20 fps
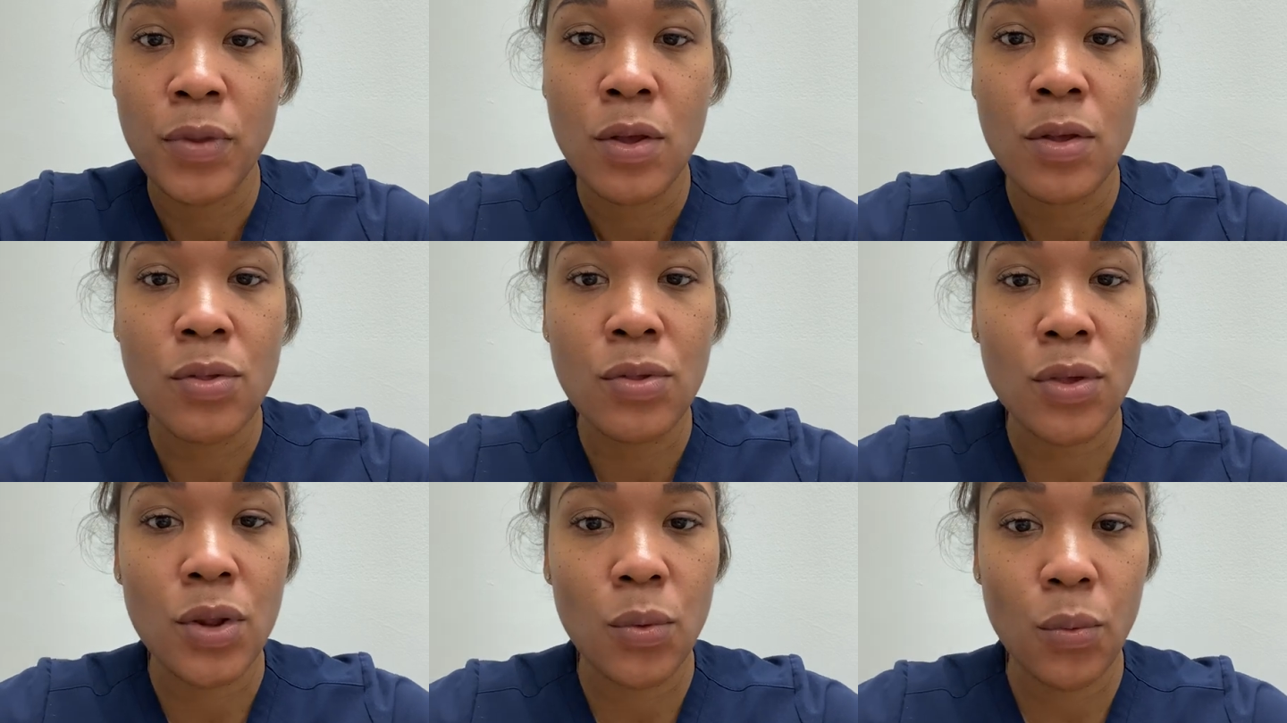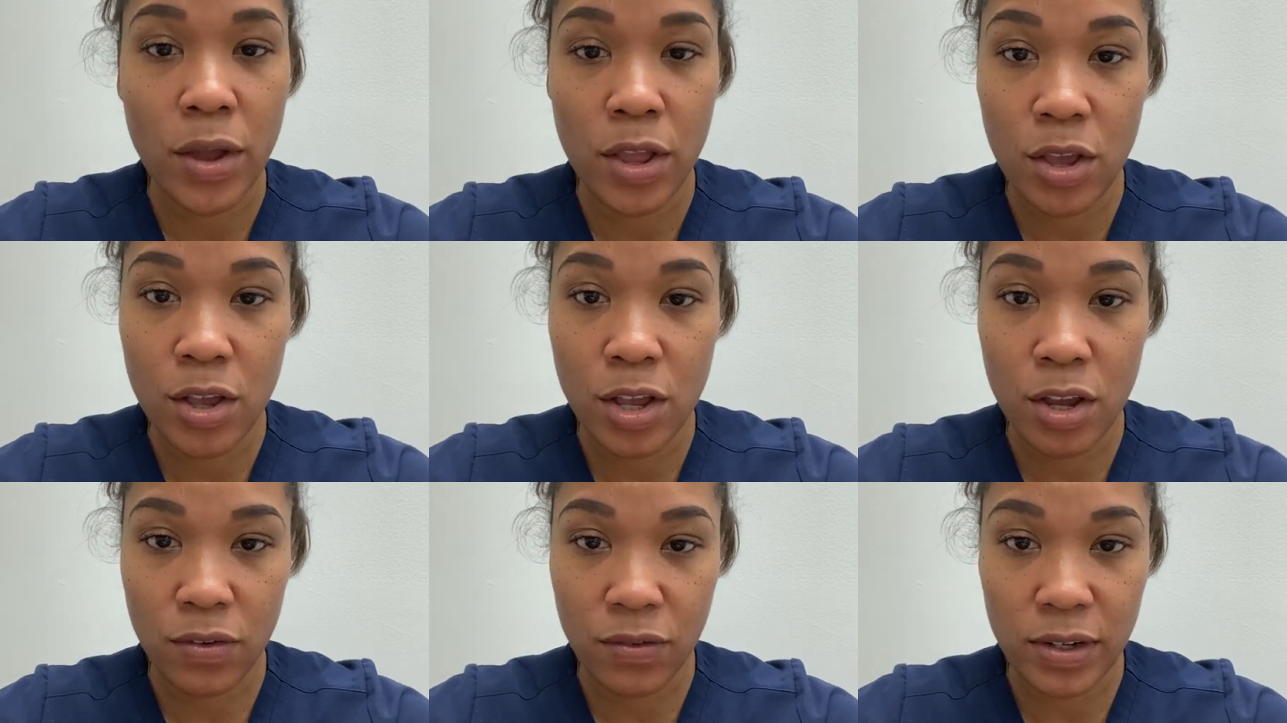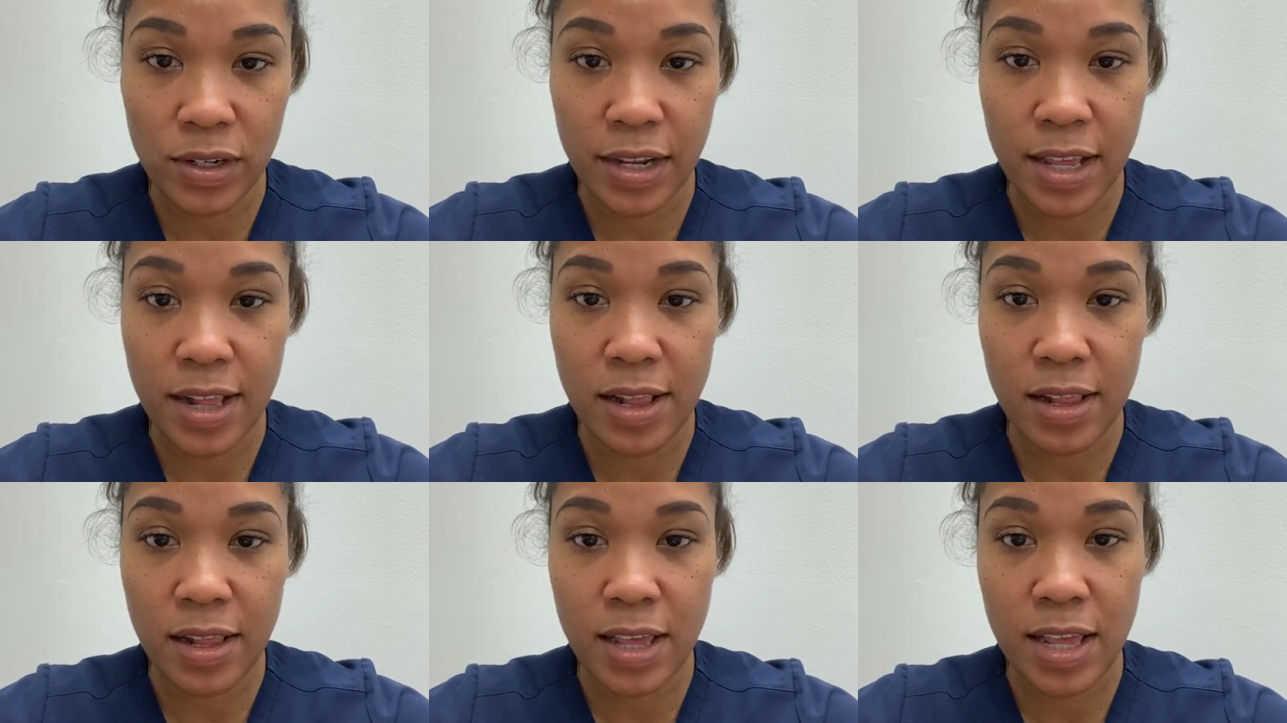So the way you can
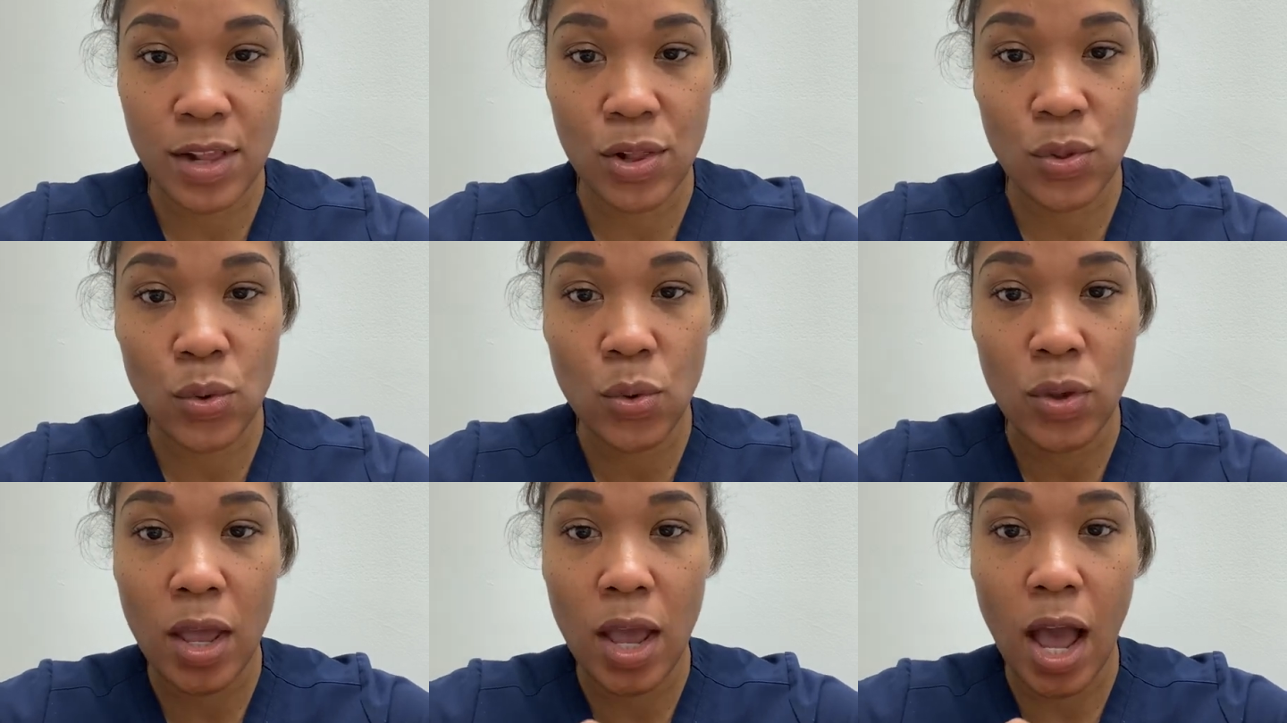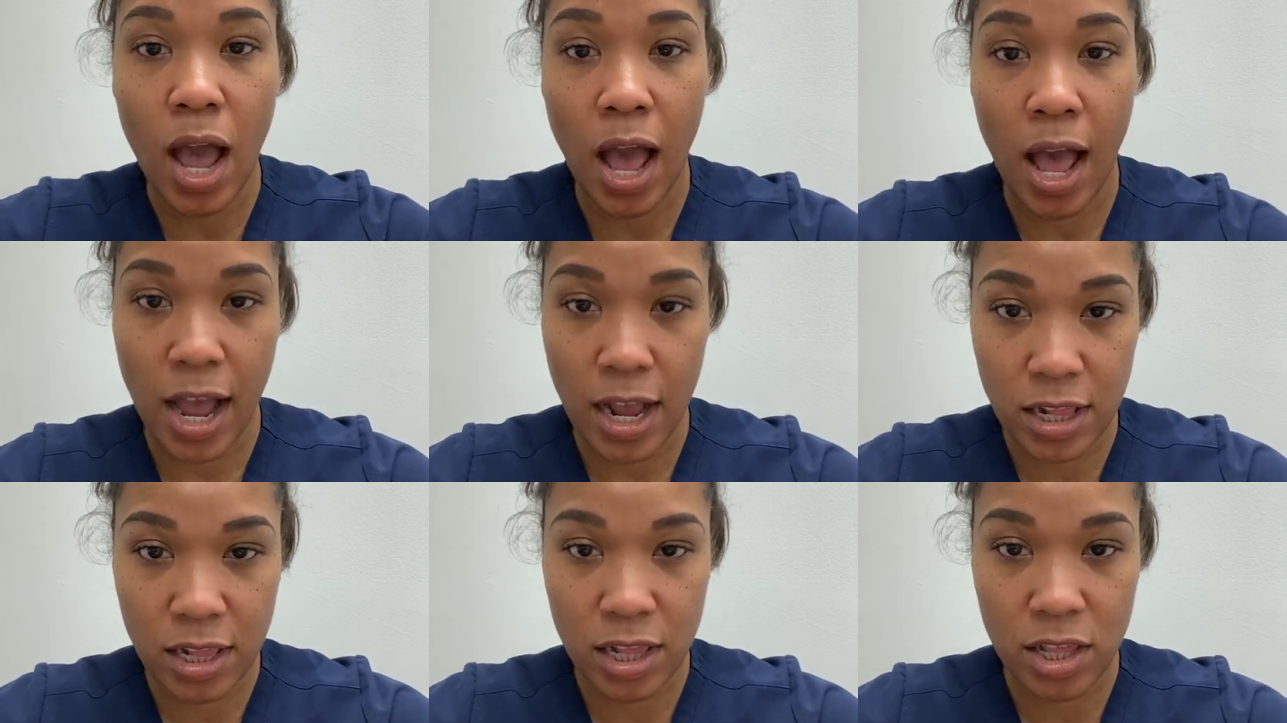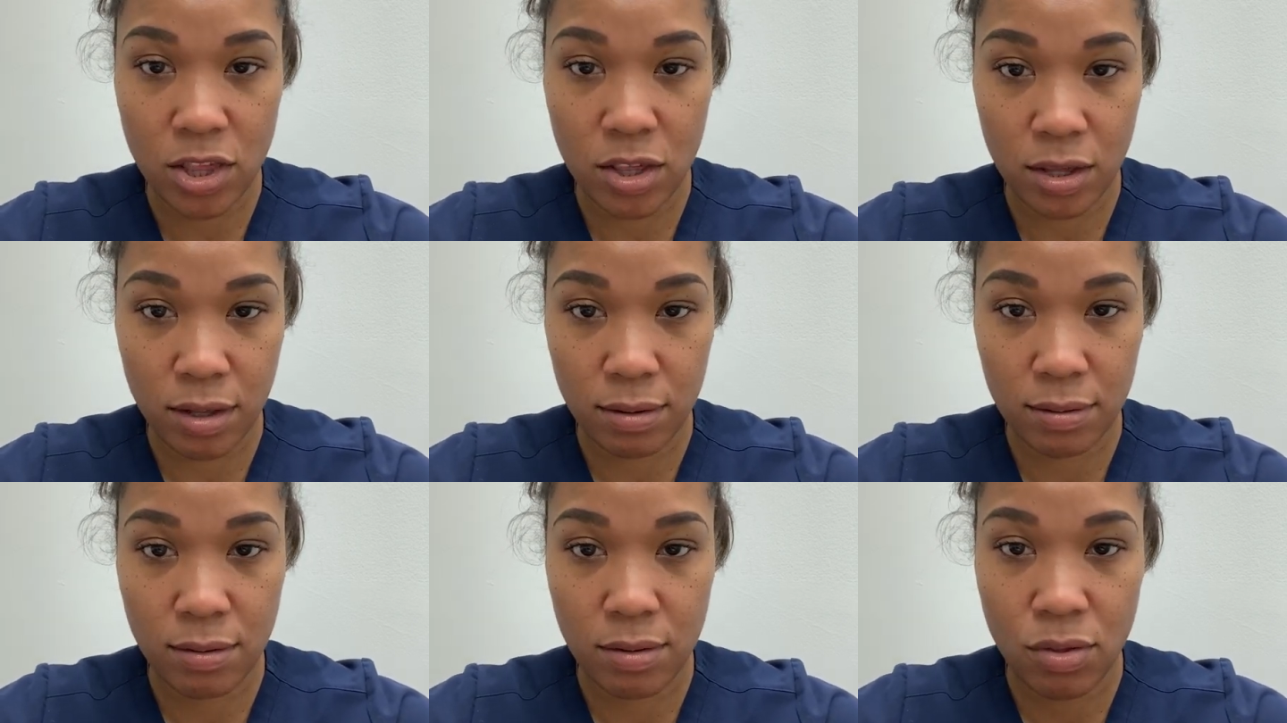release it is to get
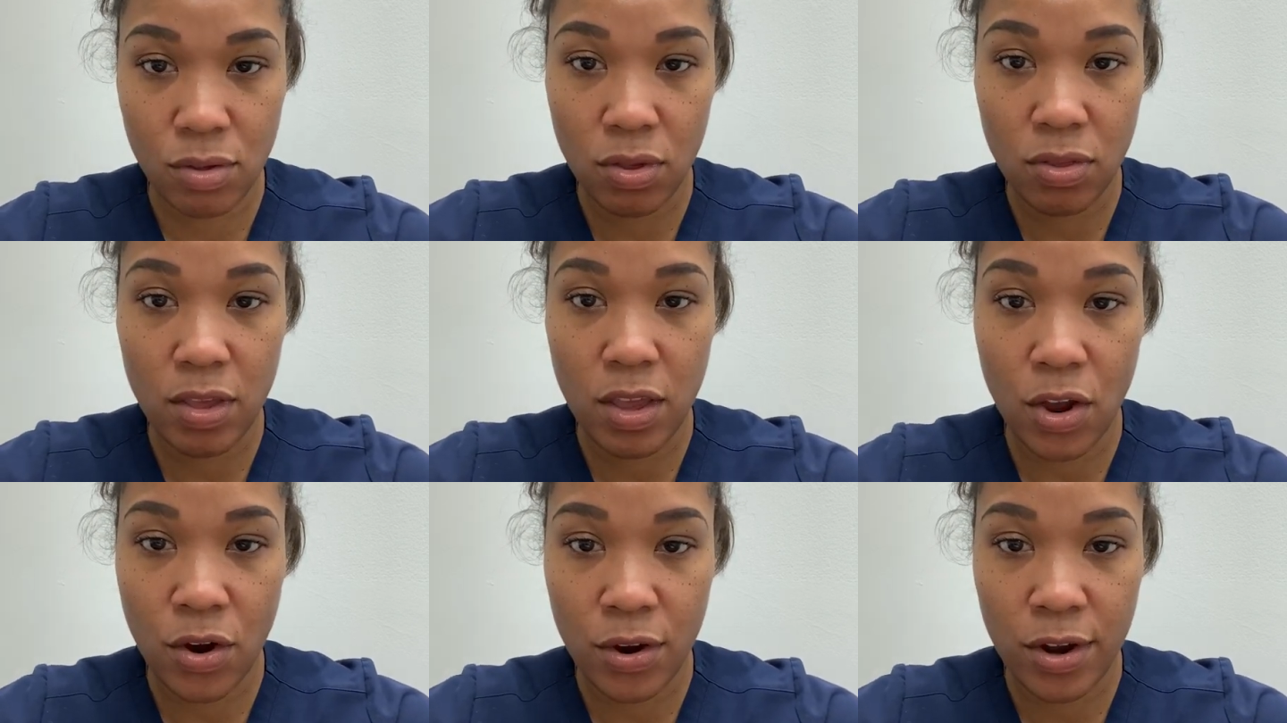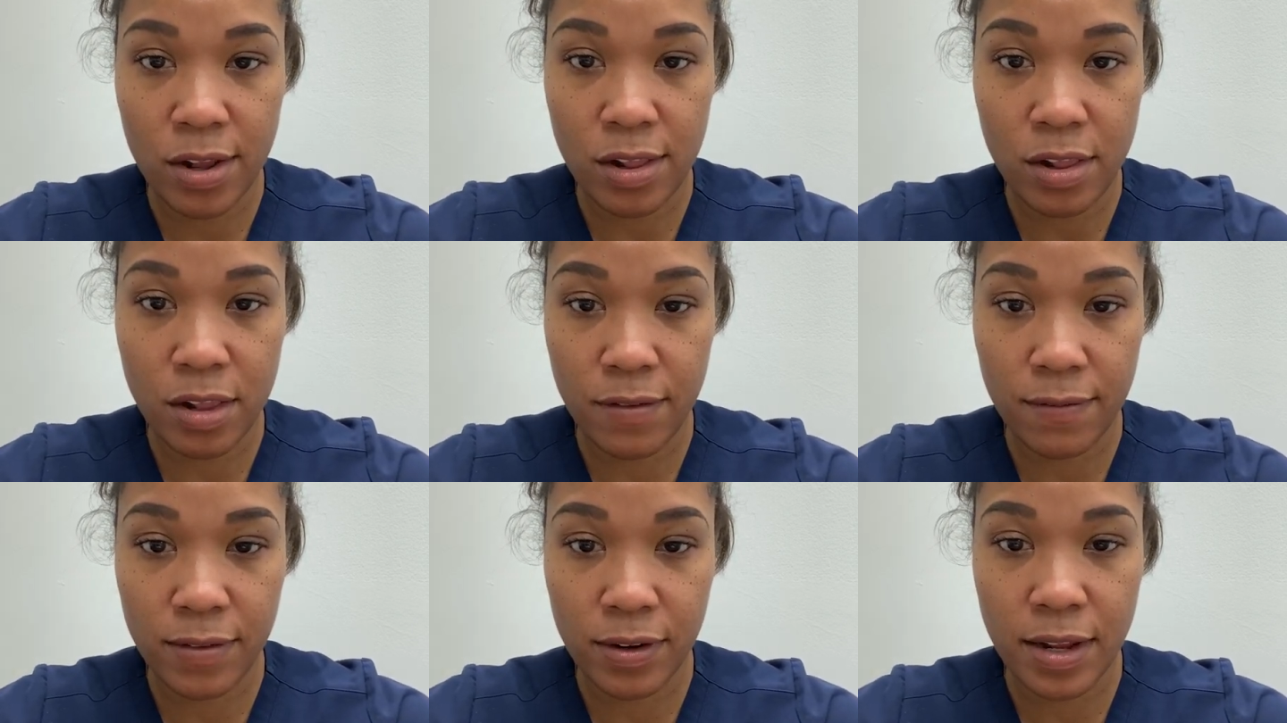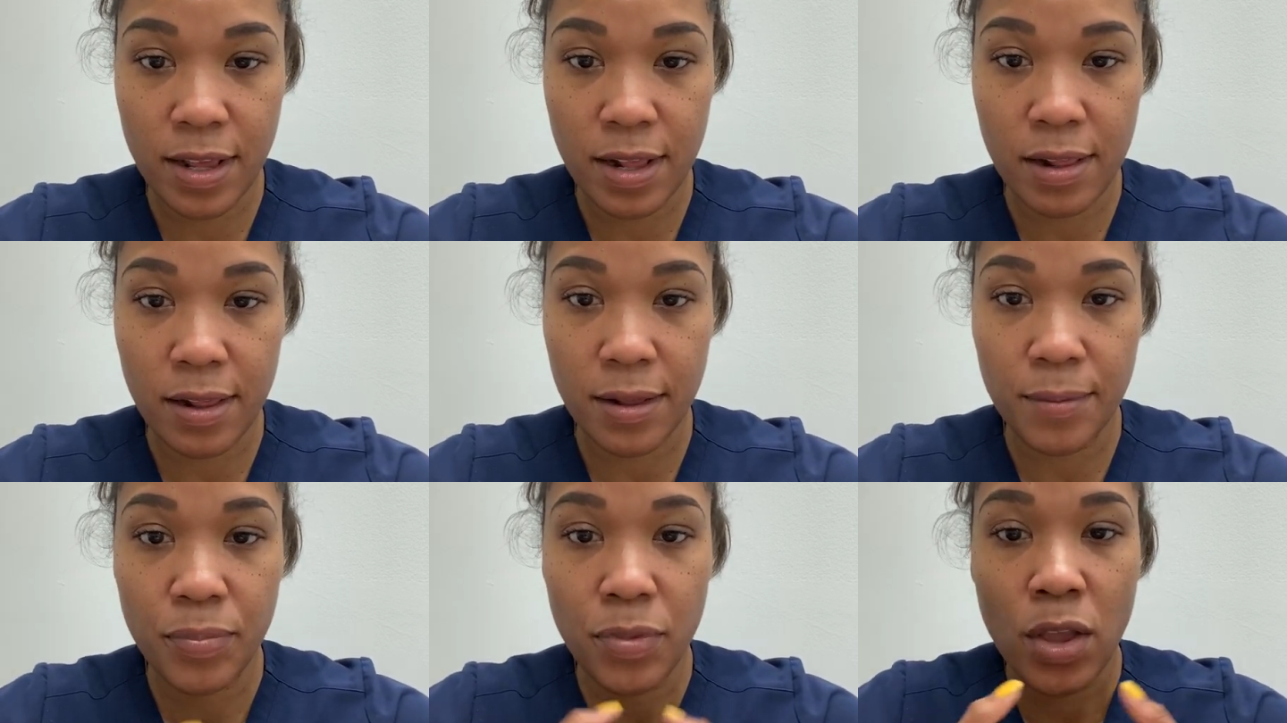oxygen to the area to
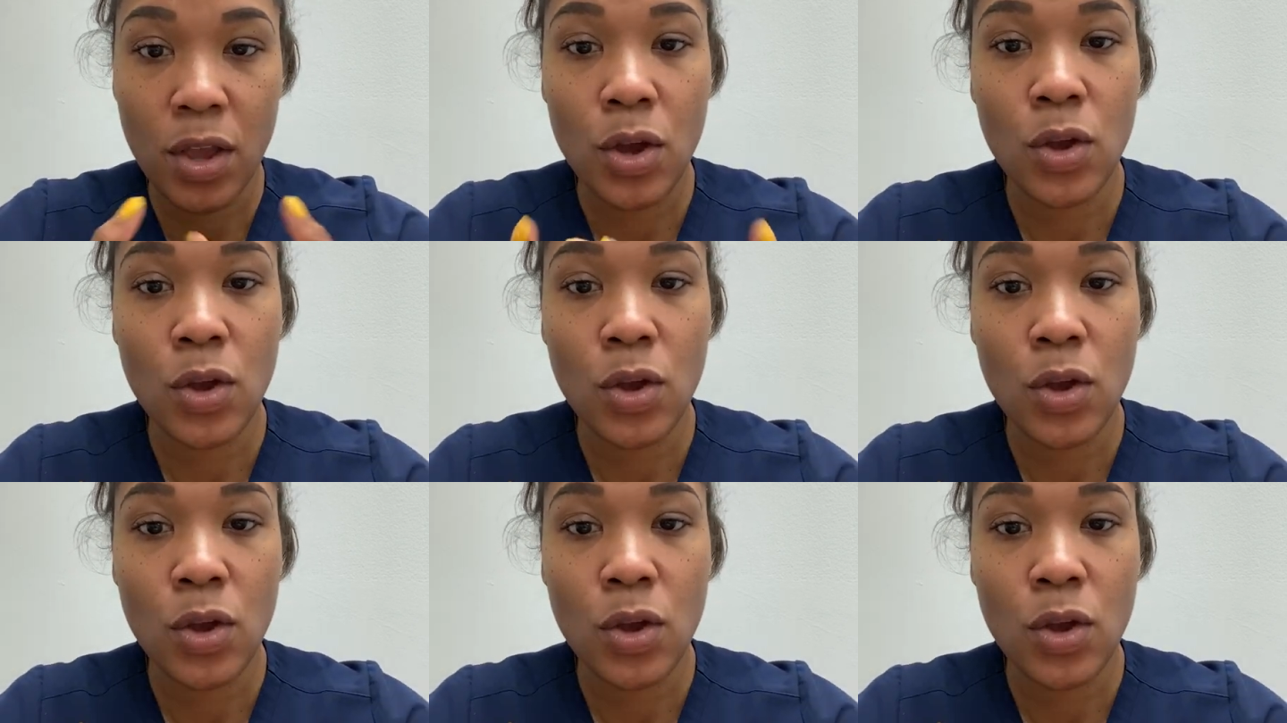release it.